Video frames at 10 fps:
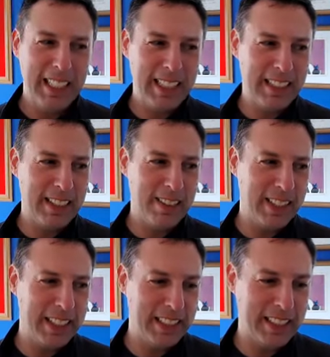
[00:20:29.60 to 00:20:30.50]

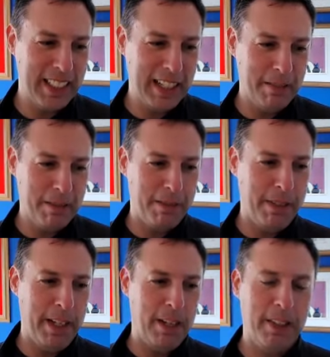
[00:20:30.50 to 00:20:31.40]
literally just did a
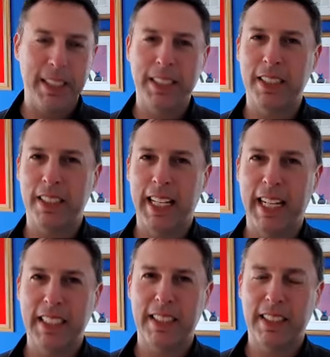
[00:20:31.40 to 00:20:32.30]
very
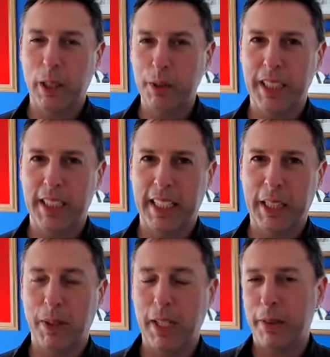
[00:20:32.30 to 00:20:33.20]
select coaching thing
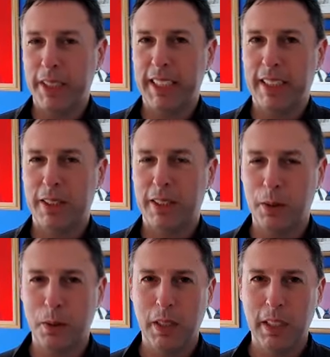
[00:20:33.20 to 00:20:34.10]
where I reached out
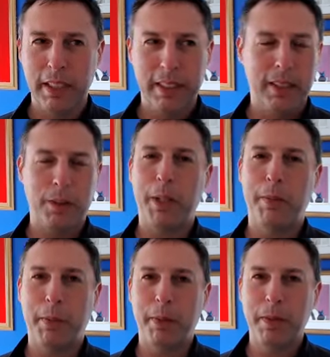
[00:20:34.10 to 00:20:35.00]
to three
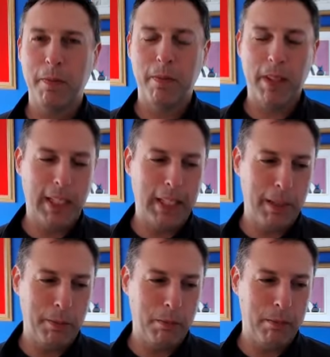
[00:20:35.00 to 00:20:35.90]
people
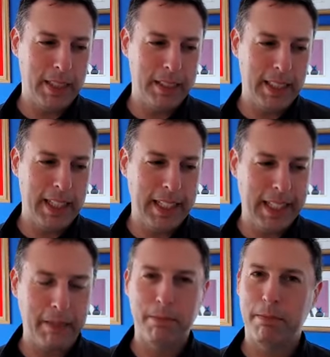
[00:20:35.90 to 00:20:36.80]
and said, hey,
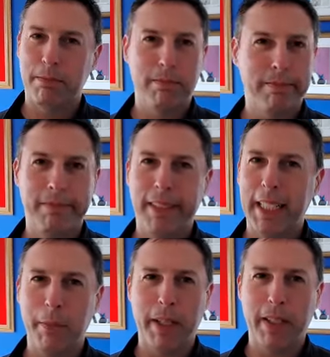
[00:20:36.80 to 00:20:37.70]
I'm
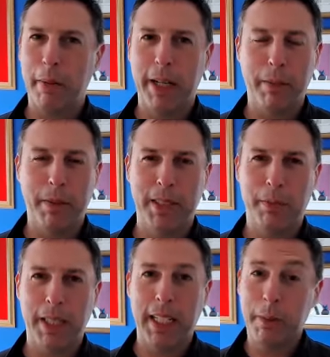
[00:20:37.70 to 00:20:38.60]
thinking about coming up with
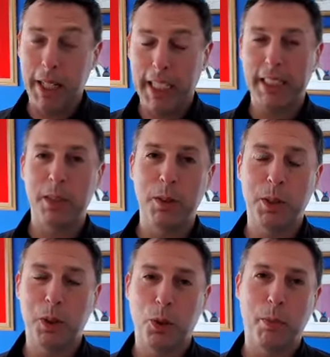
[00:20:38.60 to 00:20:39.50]
something. And we actually used
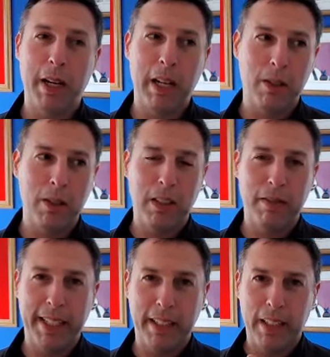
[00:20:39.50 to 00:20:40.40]
your model of
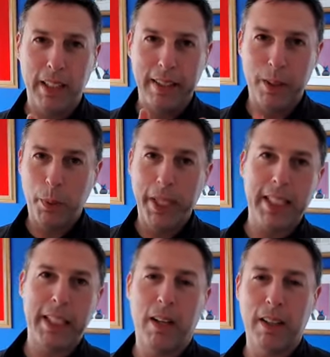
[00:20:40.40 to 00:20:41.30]
like the
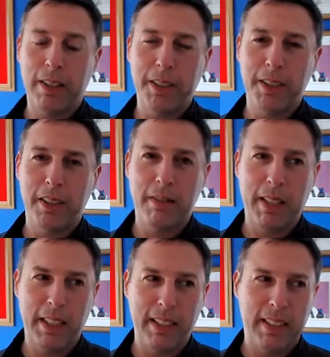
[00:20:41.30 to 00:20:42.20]
weekly calls
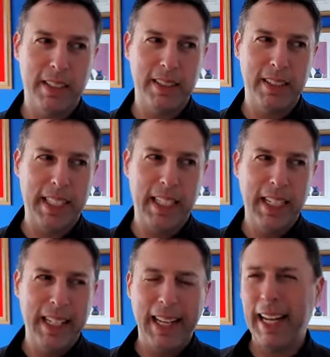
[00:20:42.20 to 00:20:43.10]
rather because like
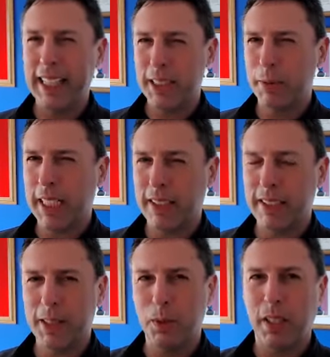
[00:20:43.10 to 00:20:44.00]
I had some
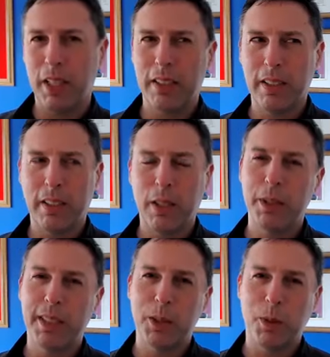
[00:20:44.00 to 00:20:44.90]
challenges with other
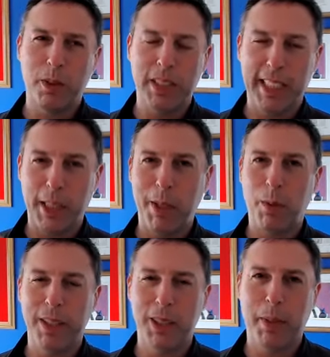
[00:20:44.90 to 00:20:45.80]
coaches where it was like you meet
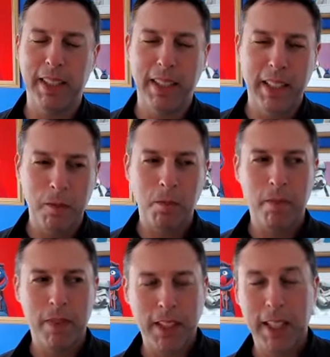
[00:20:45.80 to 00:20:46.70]
once a month.
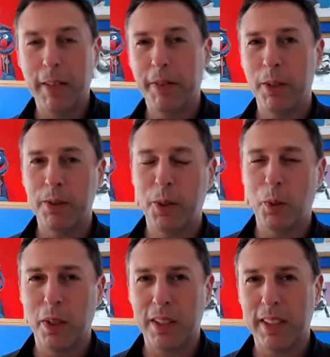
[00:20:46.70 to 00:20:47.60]
And if you don't do the
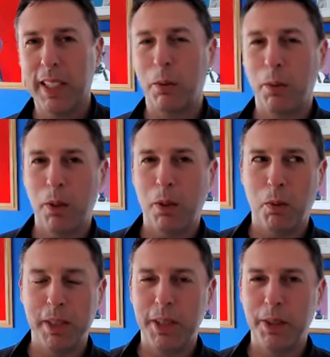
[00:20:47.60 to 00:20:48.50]
work, they're like, well,
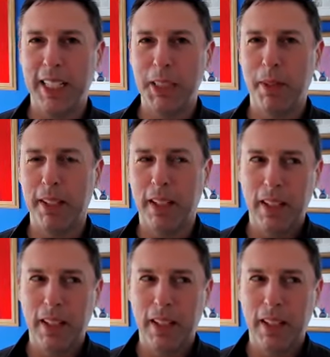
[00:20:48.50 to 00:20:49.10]
what did you do last month?